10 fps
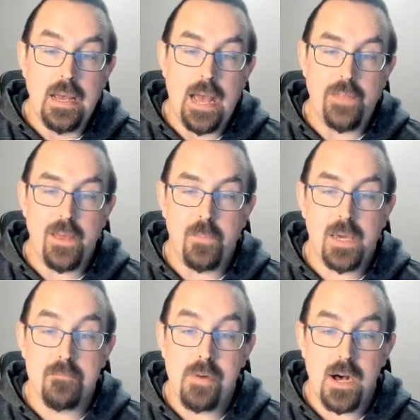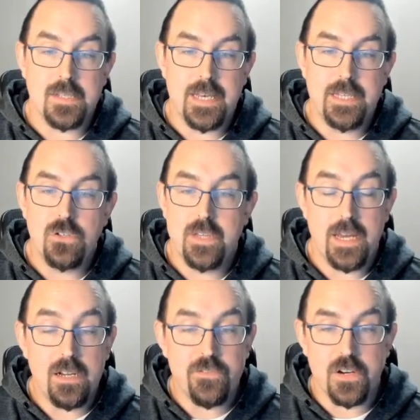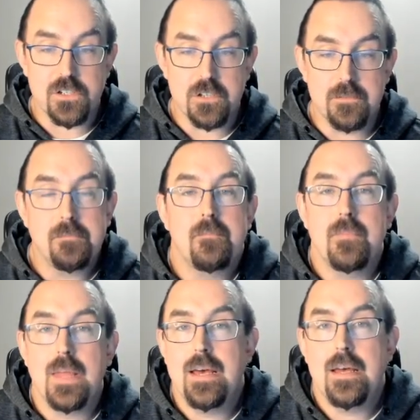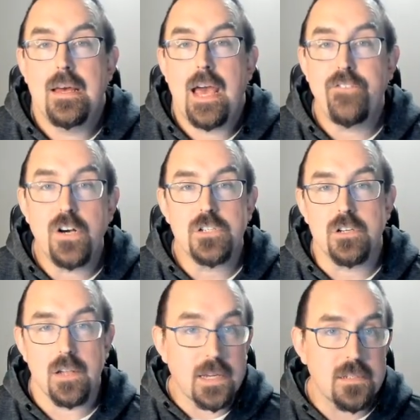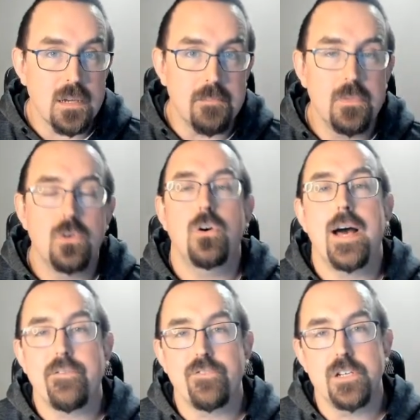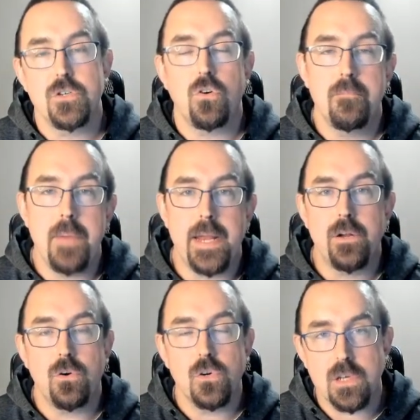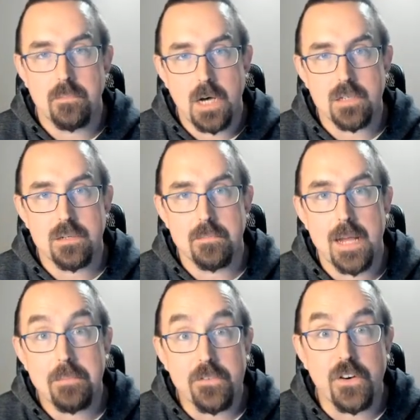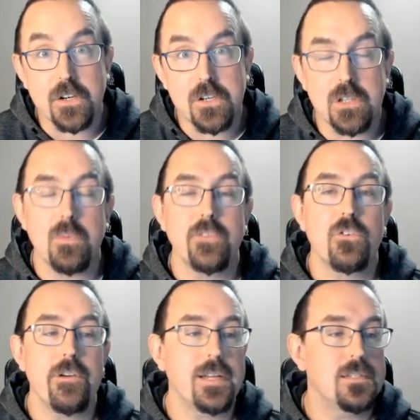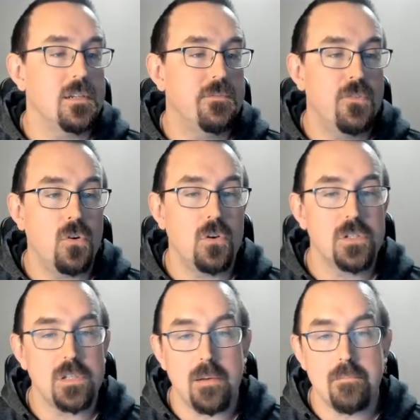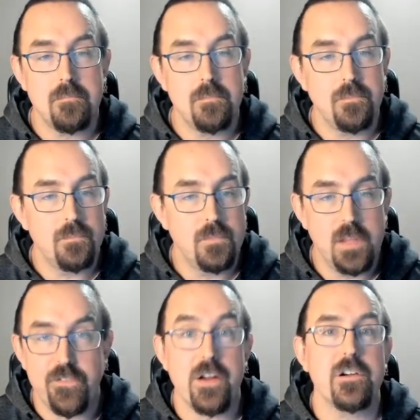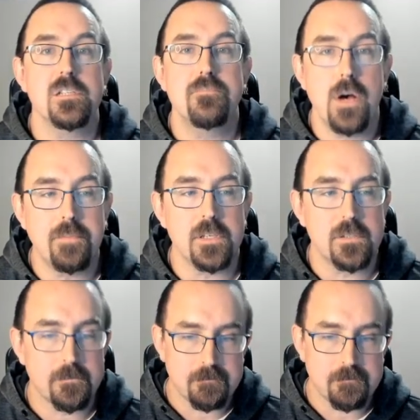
And then we can pass into the inner function a function like sum or average or min or some custom lambda function that we've created for some nefarious purpose.